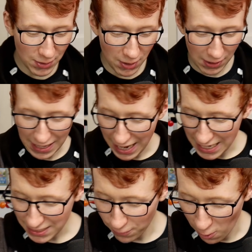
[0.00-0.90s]
You got
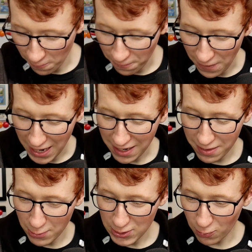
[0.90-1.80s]
Castform Fire,
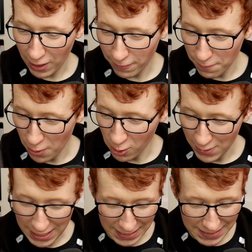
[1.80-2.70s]
the most irrelevant
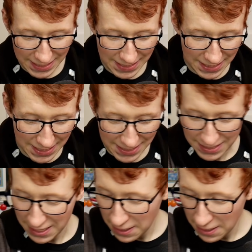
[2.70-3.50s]
Pokemon in existence.